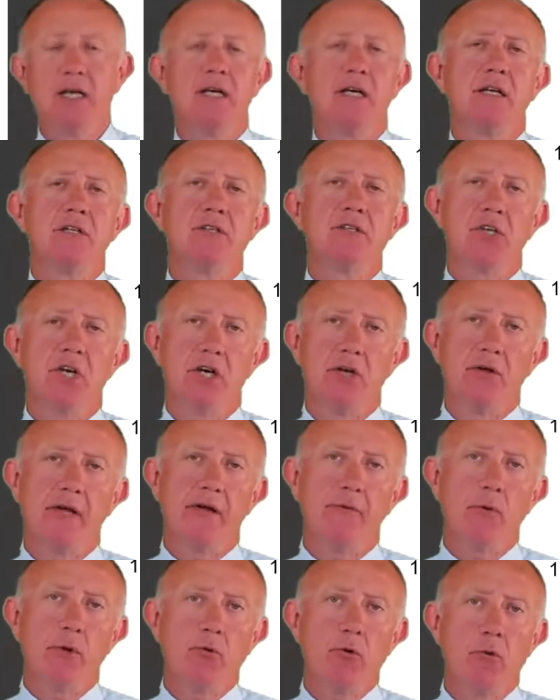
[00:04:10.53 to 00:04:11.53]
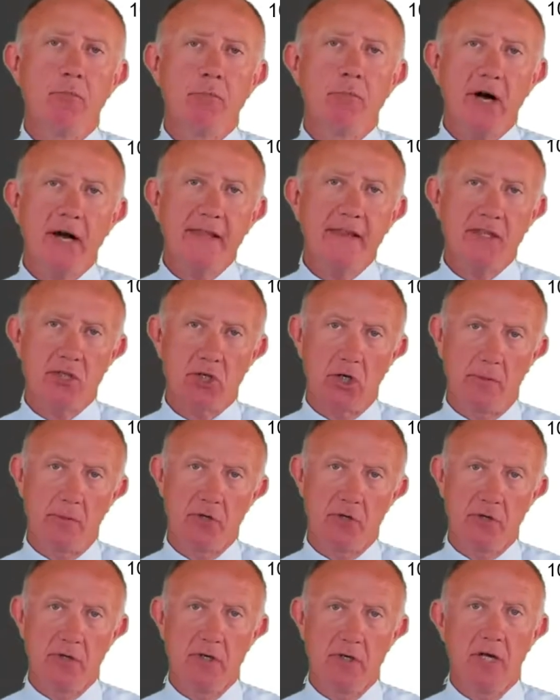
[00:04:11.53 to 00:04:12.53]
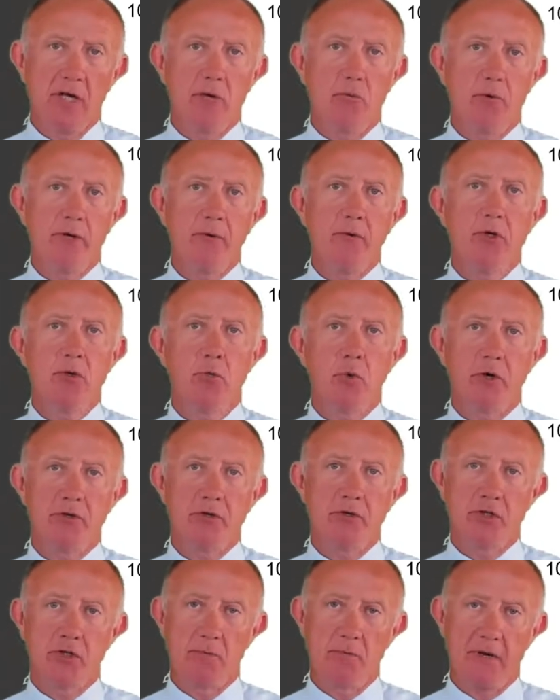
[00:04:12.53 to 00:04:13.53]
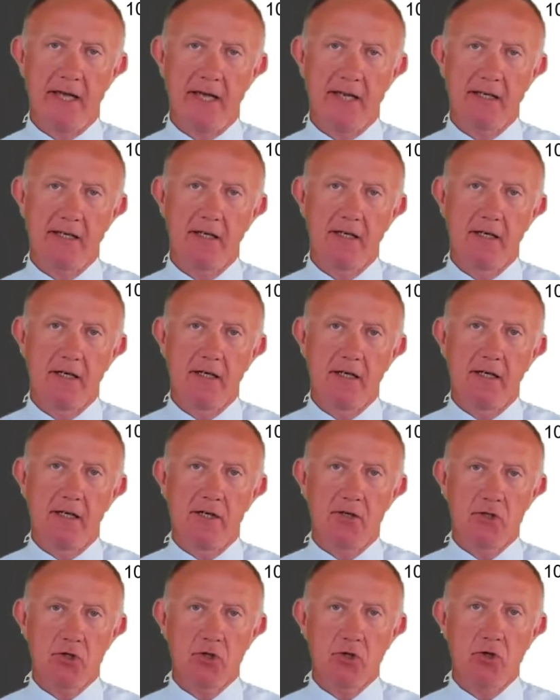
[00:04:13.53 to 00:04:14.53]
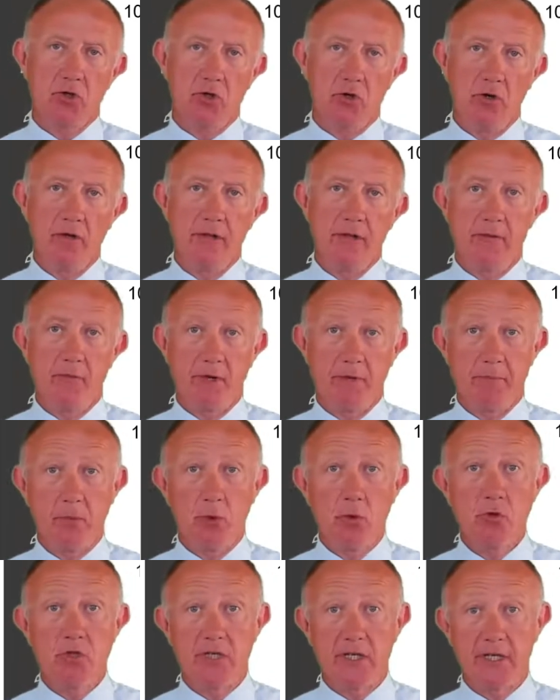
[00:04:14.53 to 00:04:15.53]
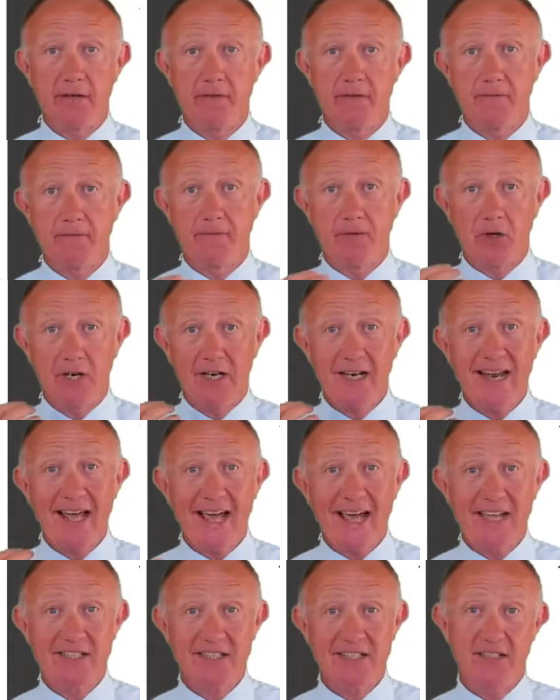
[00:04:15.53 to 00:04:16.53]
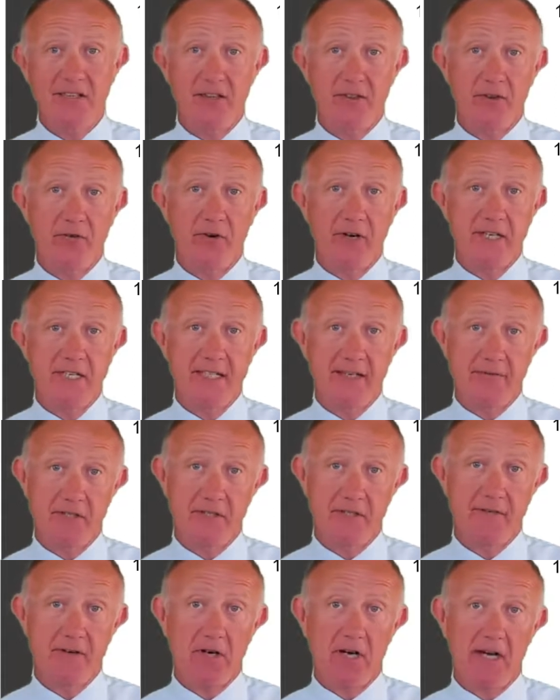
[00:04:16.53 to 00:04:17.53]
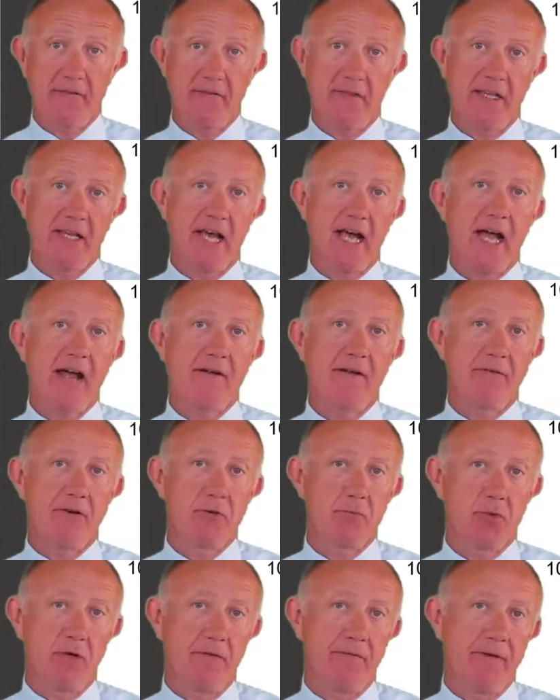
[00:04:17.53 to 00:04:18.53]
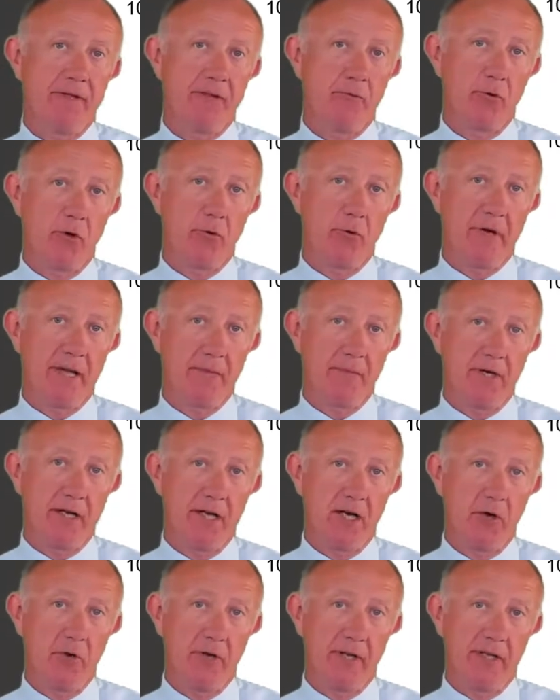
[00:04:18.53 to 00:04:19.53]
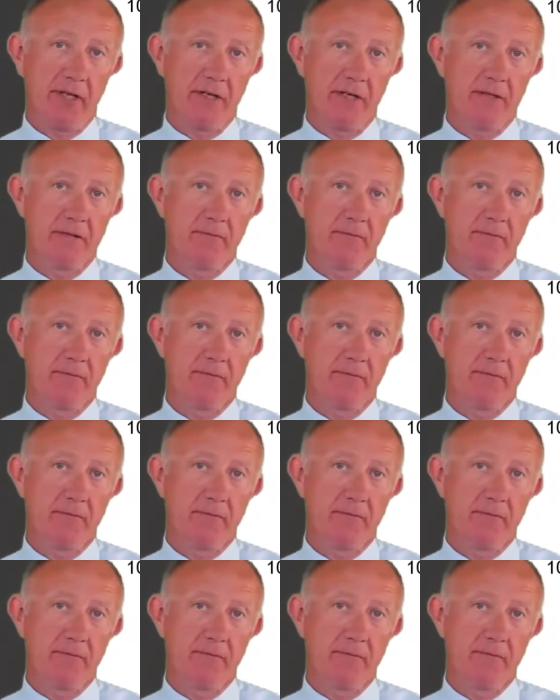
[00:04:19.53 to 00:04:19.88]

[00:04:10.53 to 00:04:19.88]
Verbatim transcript: So if we were buying this option, we would want to make sure that we bought it for less than 375, the average profit that we would make by owning it.